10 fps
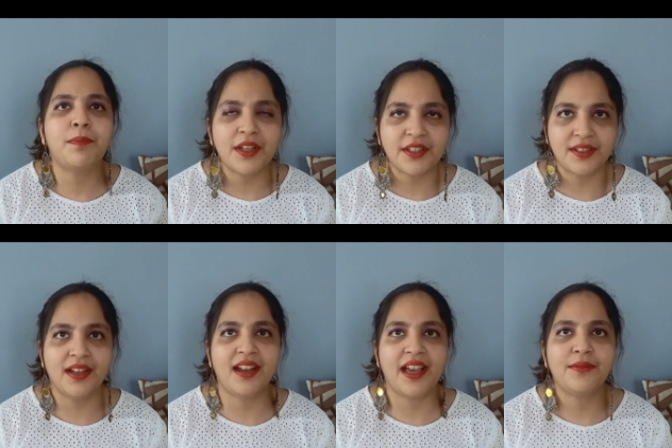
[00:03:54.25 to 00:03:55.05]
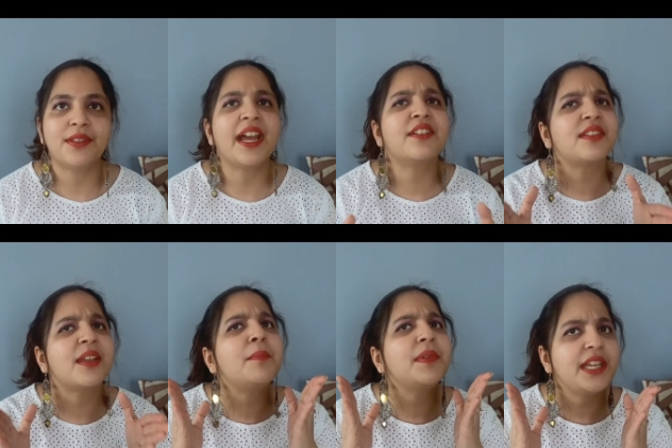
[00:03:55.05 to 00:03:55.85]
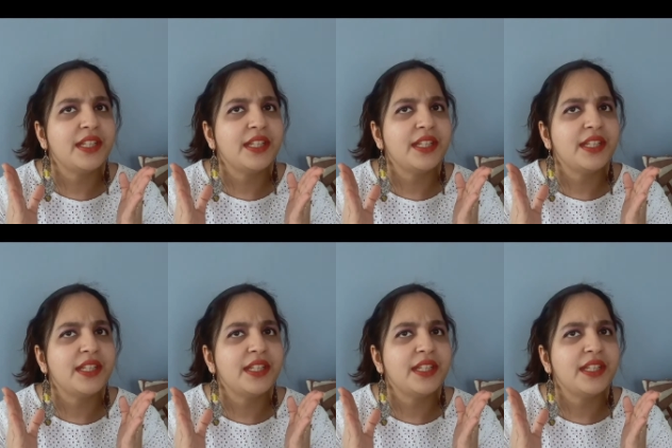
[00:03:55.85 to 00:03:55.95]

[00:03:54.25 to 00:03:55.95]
personal lives at some